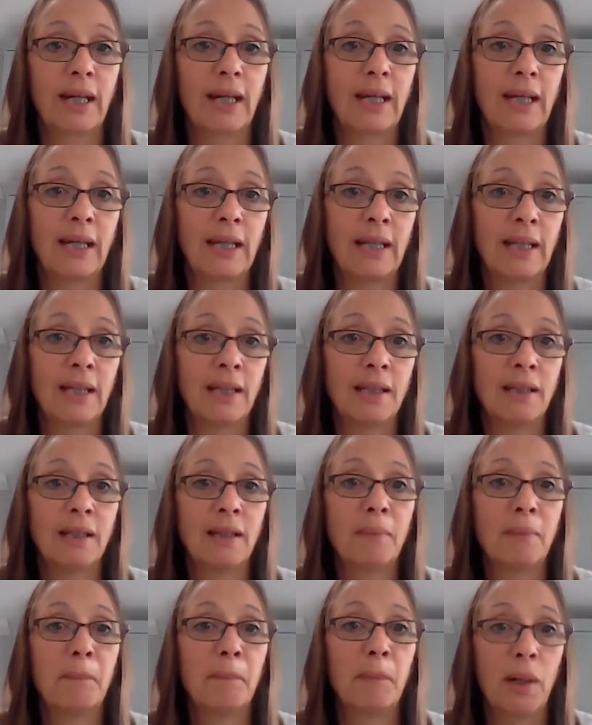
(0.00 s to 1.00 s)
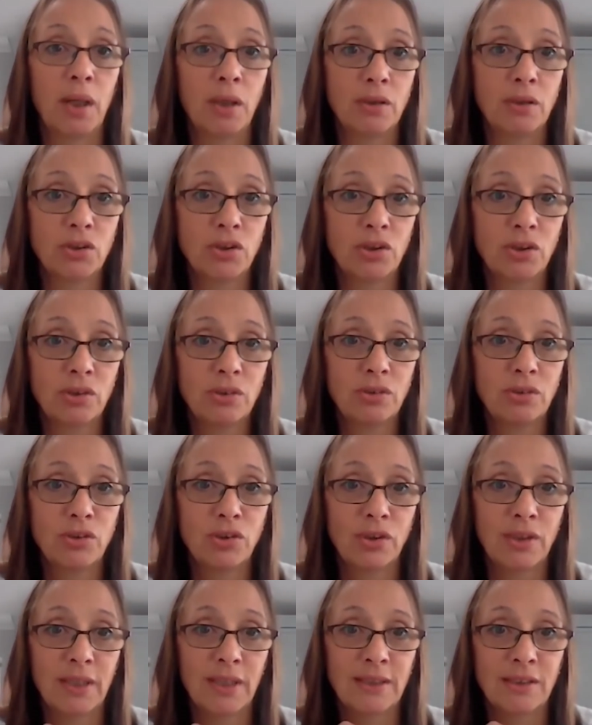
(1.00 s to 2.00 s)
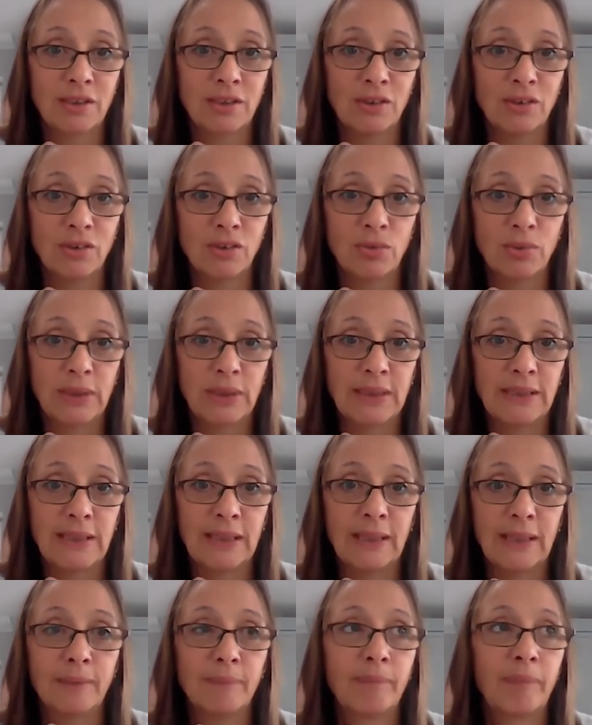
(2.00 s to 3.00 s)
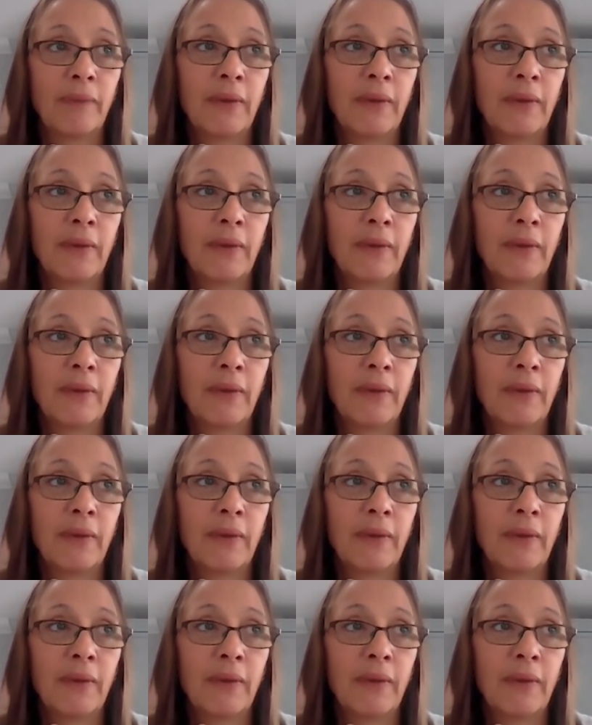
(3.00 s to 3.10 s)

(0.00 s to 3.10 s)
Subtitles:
in March 2020,